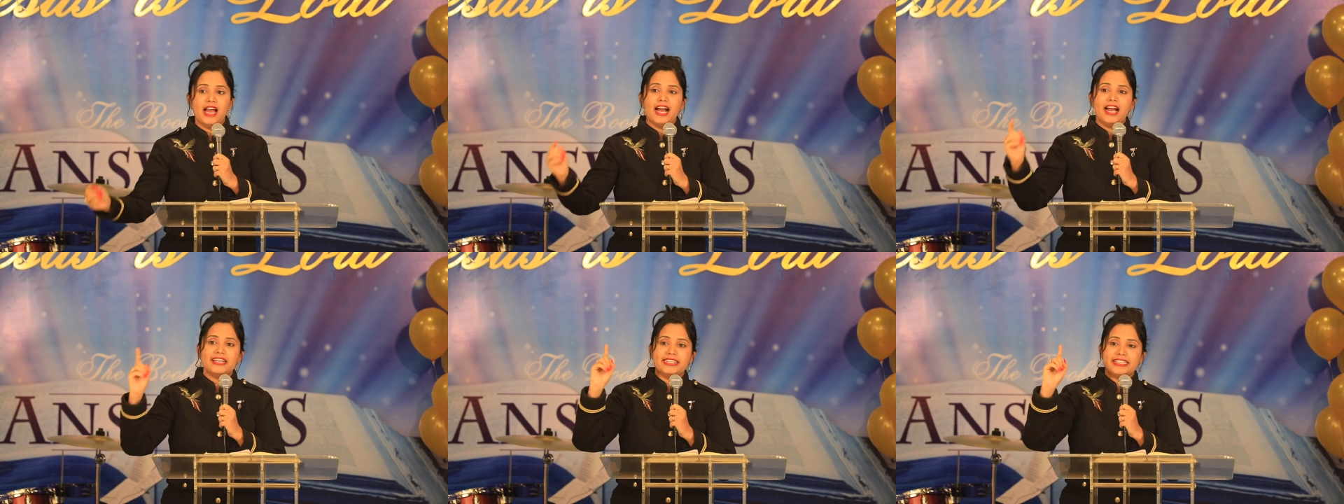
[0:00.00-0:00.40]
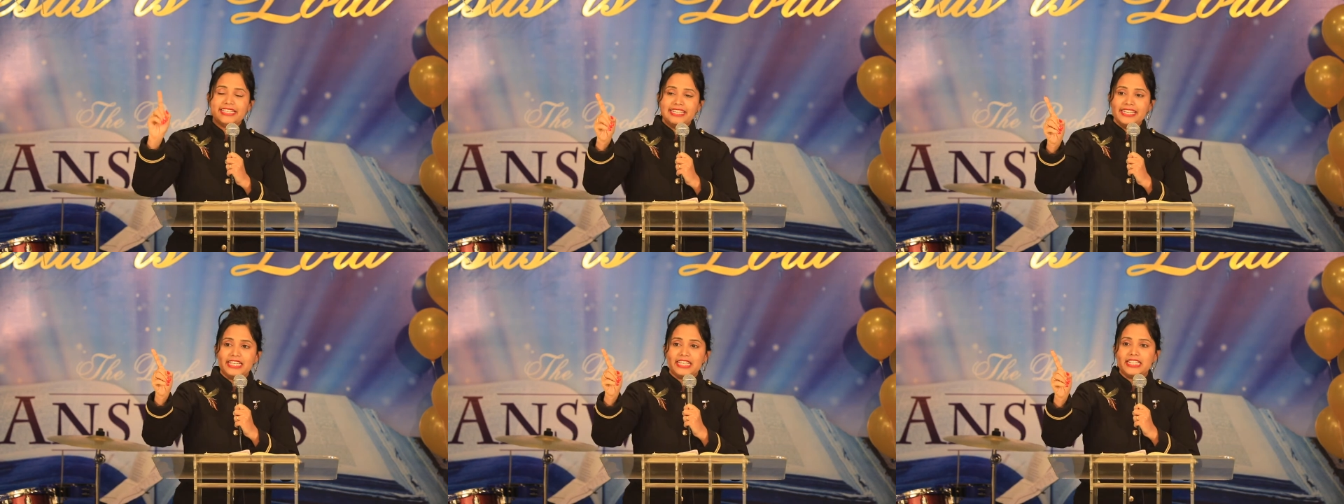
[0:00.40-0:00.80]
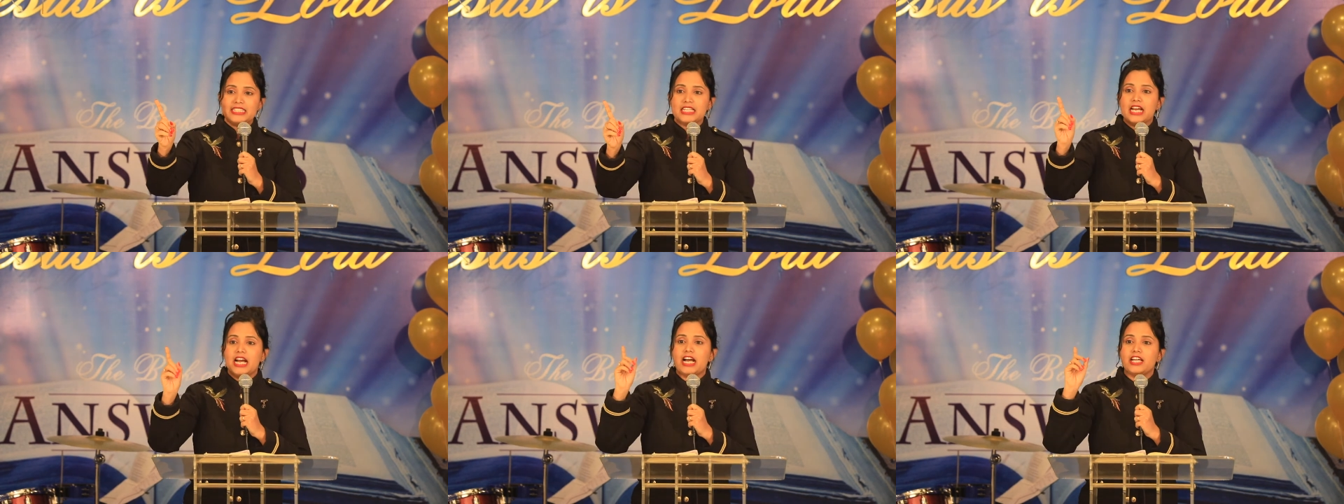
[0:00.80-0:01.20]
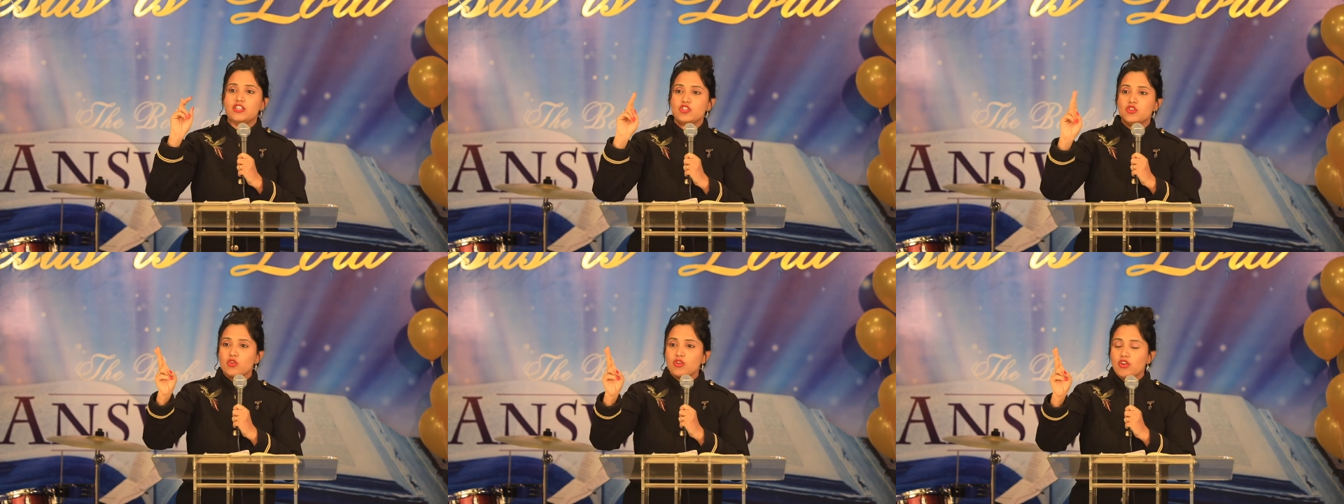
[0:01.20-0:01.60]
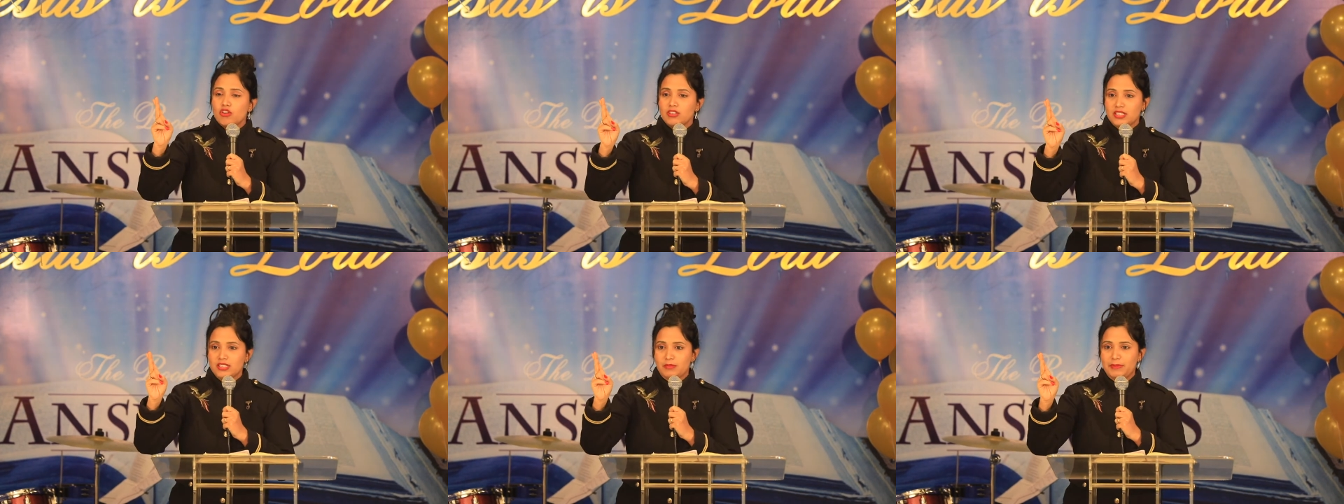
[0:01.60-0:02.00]
and eat and no
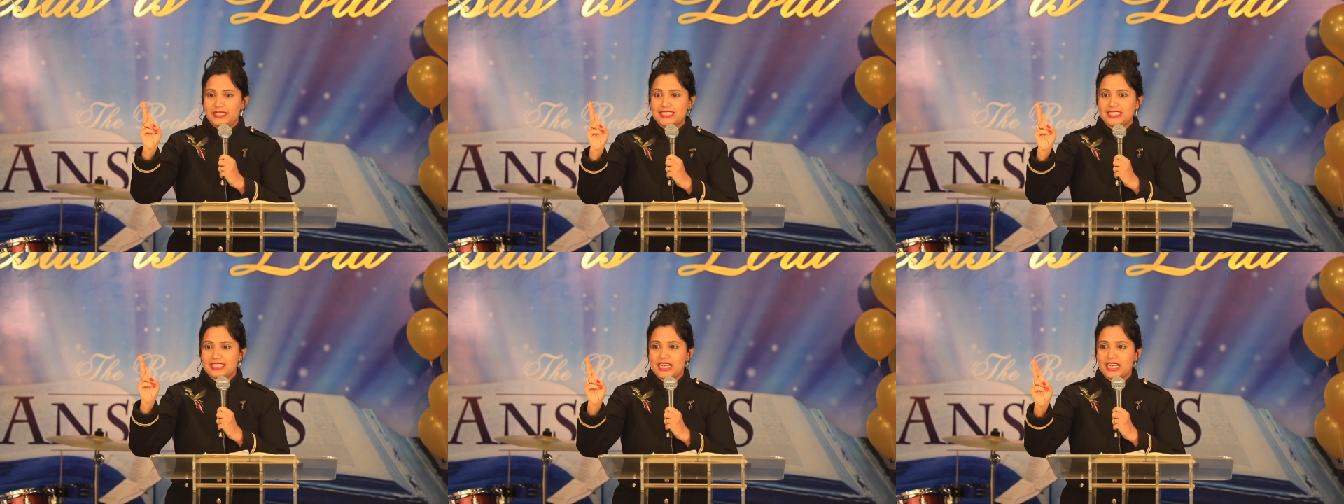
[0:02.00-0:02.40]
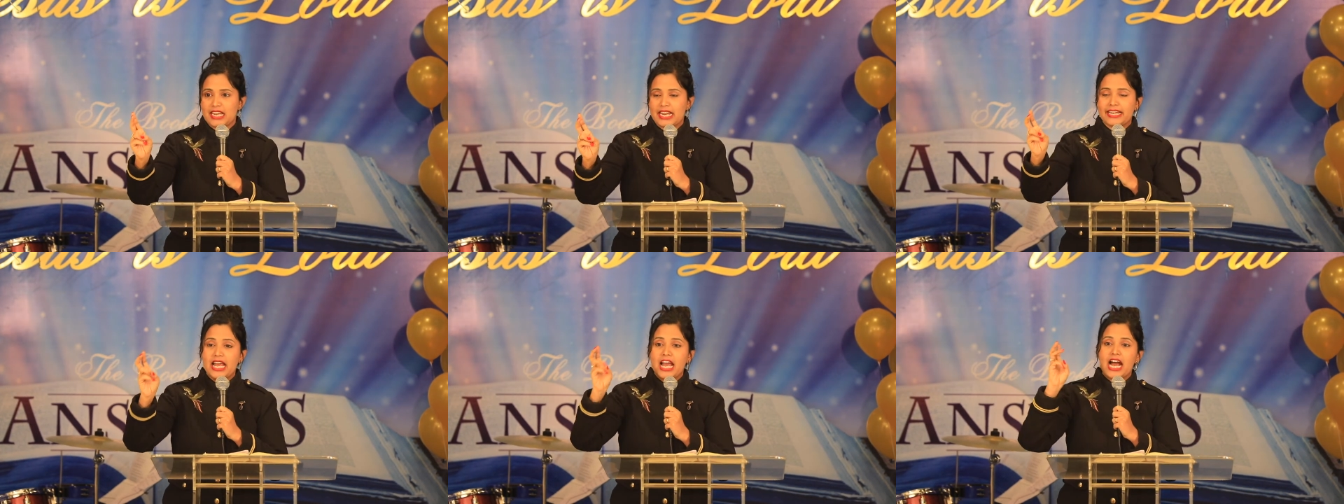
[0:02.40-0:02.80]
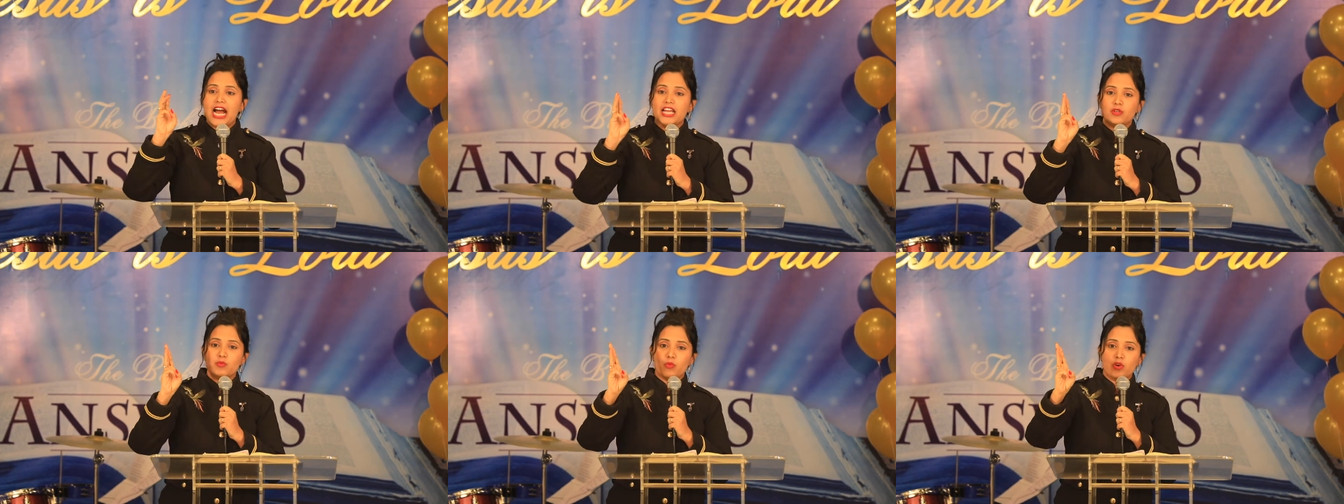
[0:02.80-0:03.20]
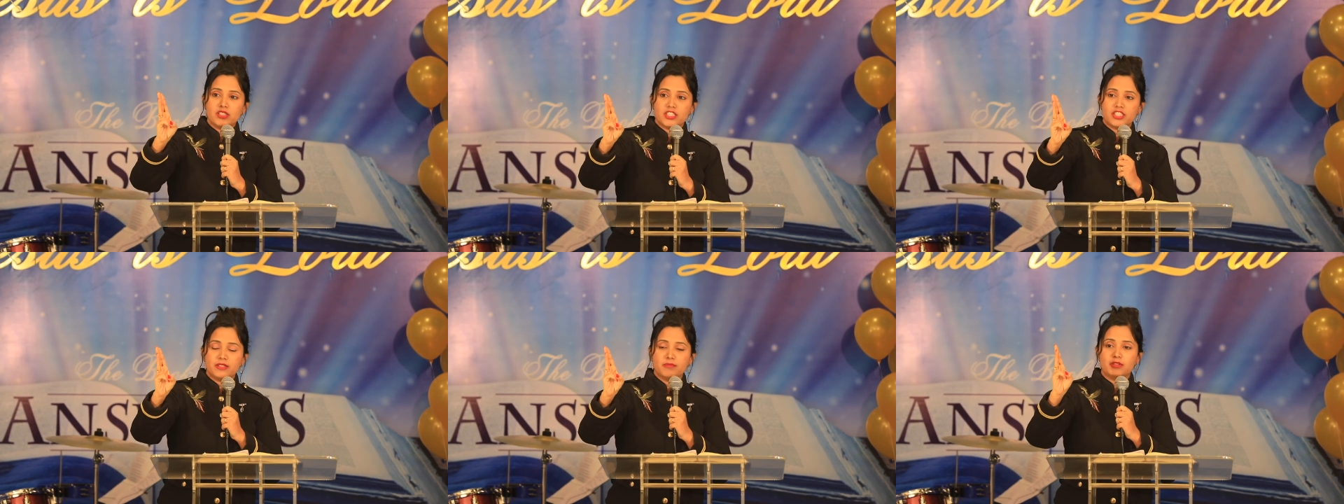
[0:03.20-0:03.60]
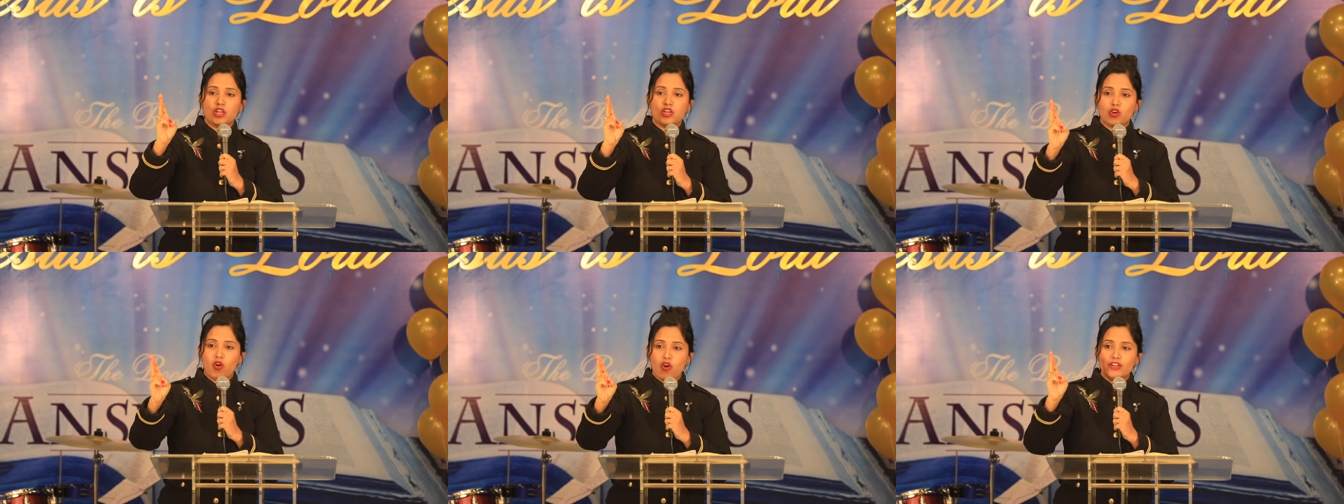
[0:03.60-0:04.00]
longer be sad and worship the
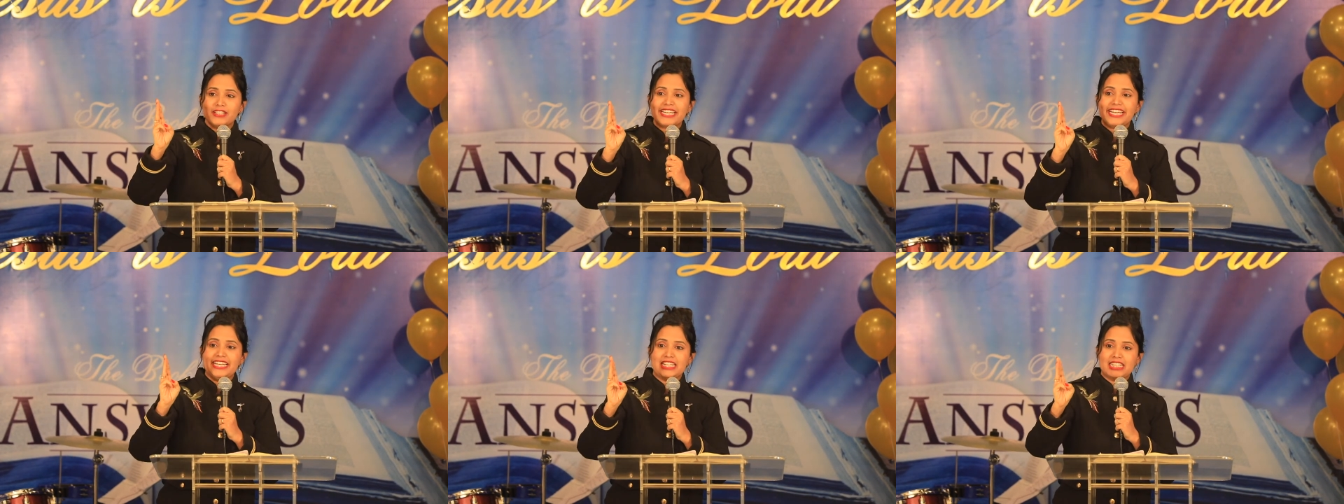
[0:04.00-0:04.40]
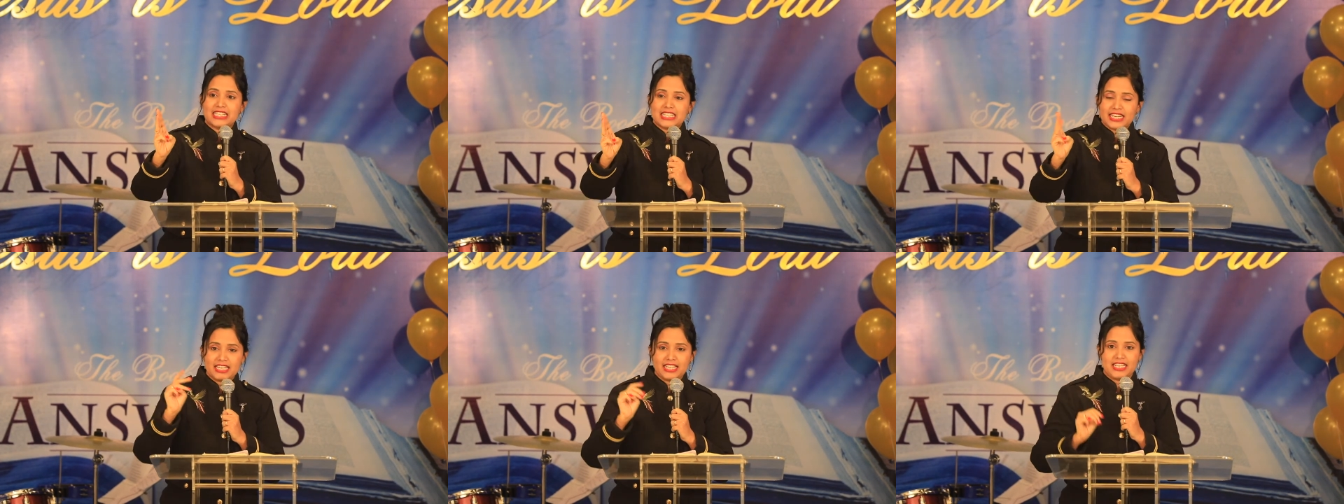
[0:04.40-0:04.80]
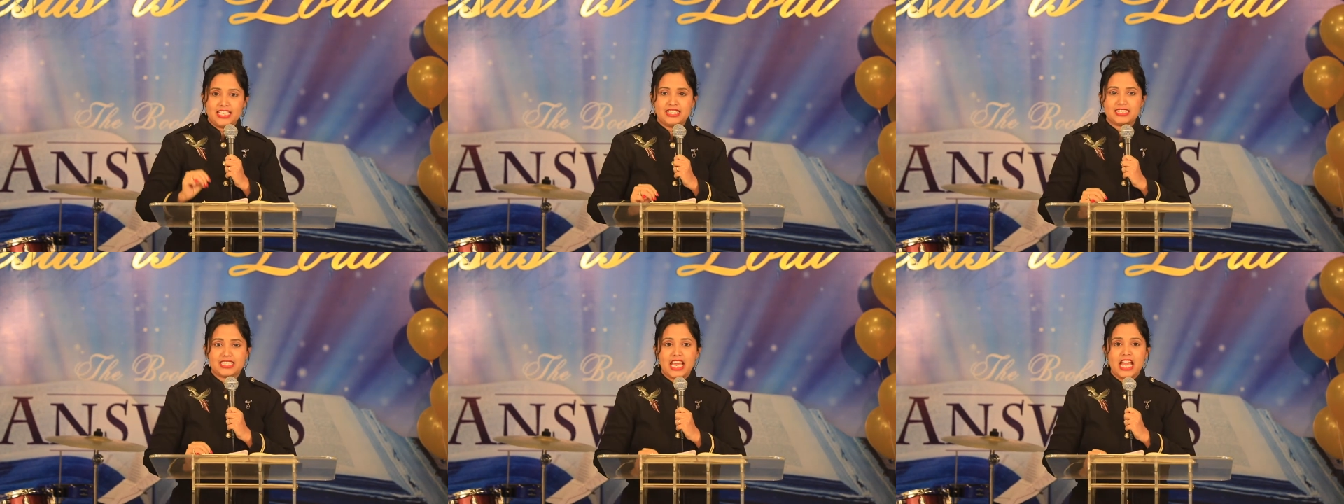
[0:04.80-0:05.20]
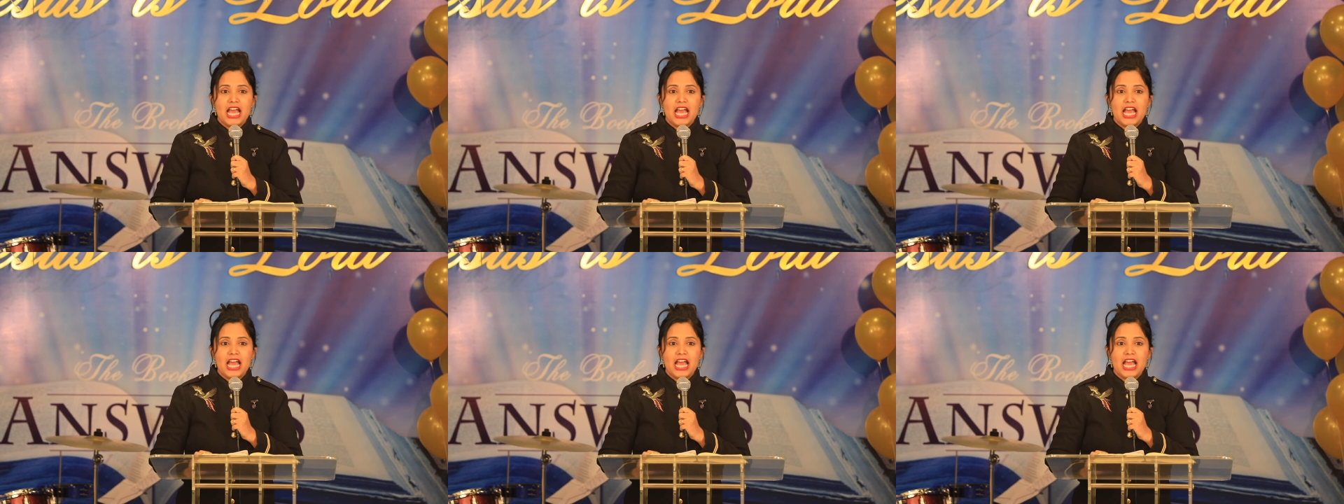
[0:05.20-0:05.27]
Lord in rest,